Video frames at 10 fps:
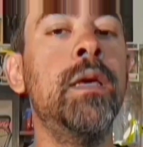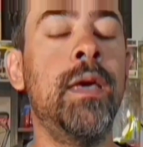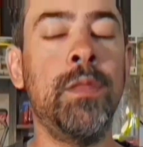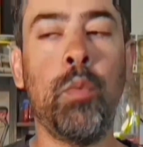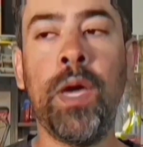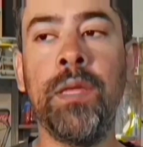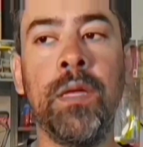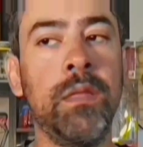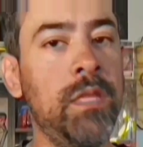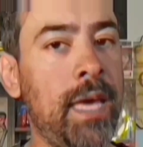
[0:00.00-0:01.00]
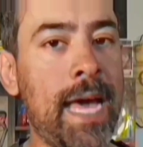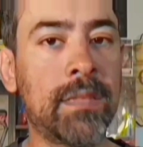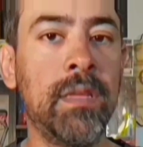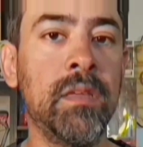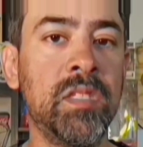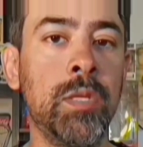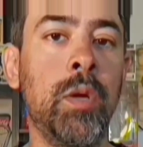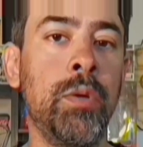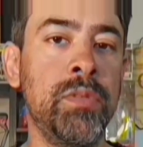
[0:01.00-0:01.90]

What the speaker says: way that the acting still holds up,